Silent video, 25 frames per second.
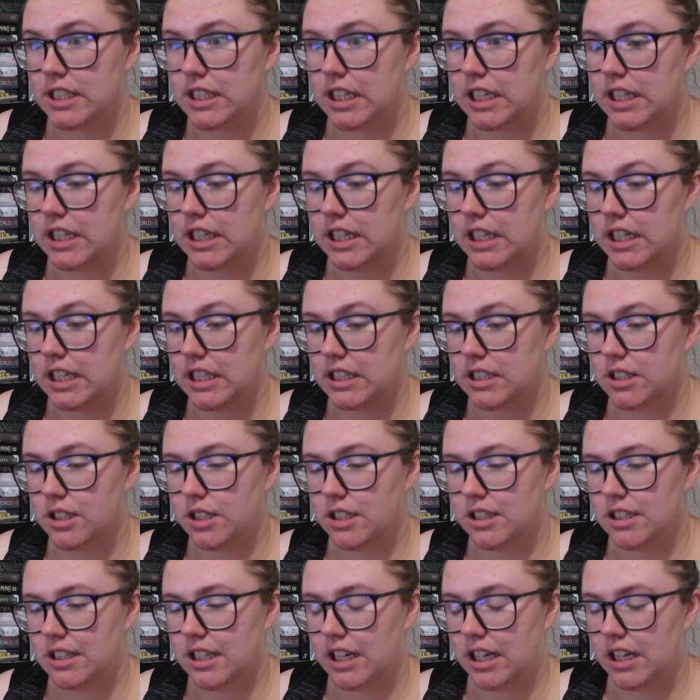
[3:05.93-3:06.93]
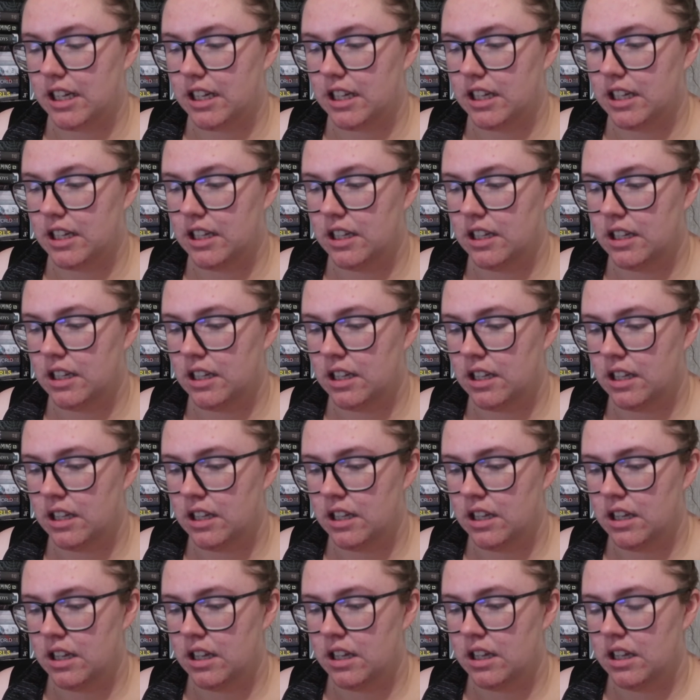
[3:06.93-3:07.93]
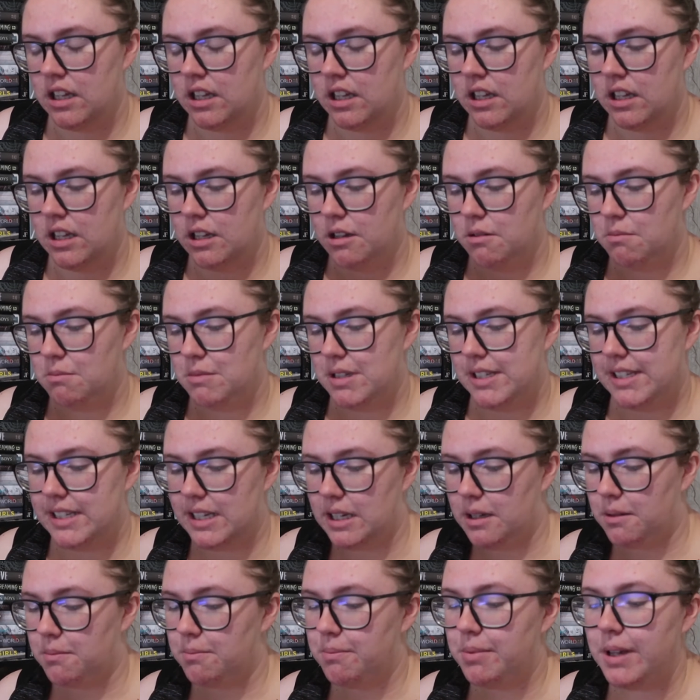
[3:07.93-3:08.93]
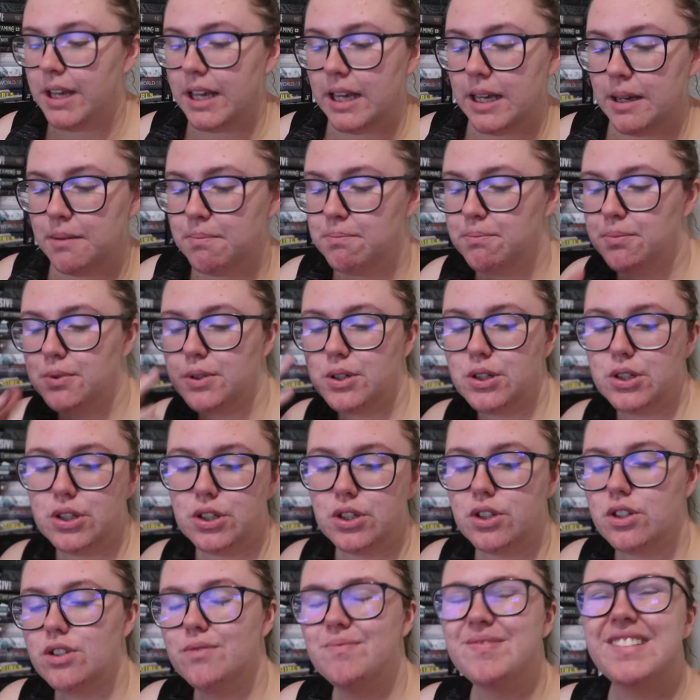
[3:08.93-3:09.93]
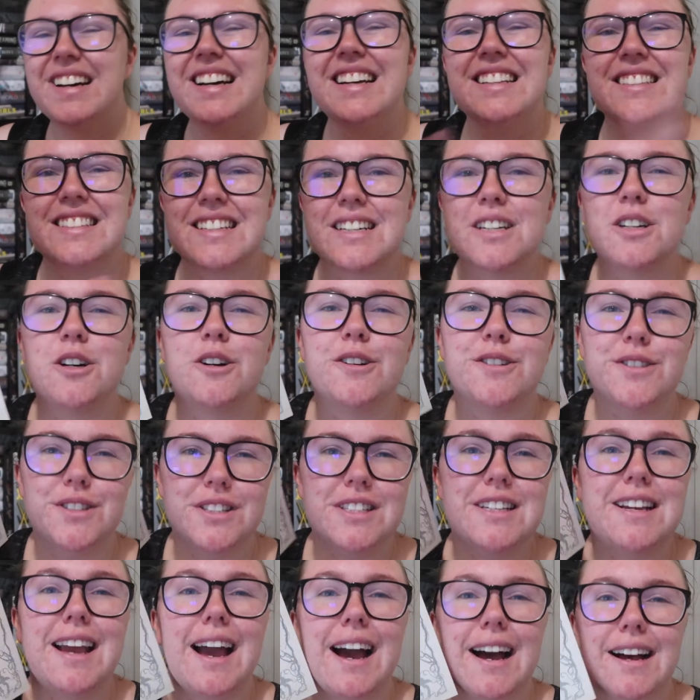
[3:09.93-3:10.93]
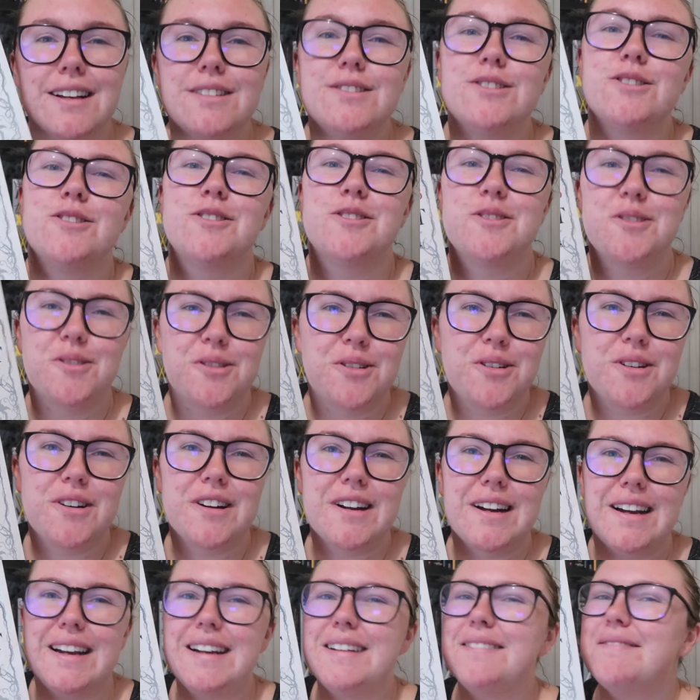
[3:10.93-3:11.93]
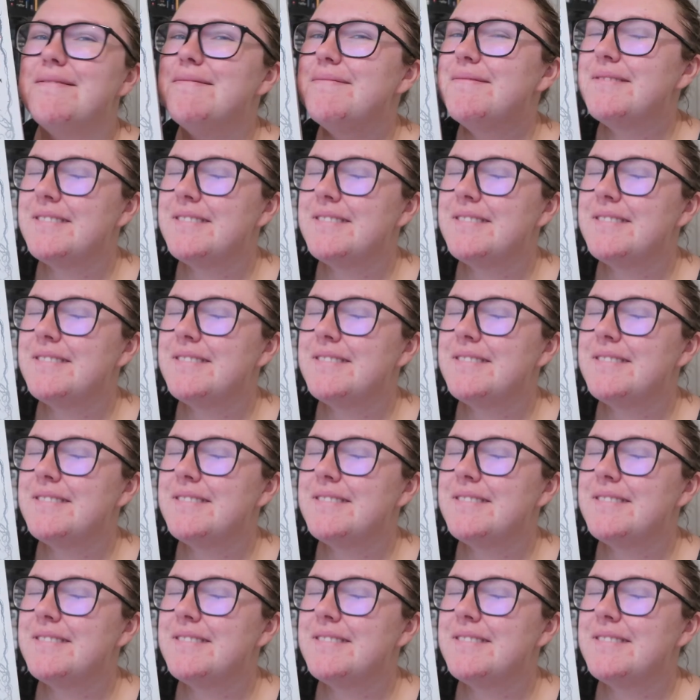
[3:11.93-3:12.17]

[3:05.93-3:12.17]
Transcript: And I think it's got like missing people. It's a ghosty house story.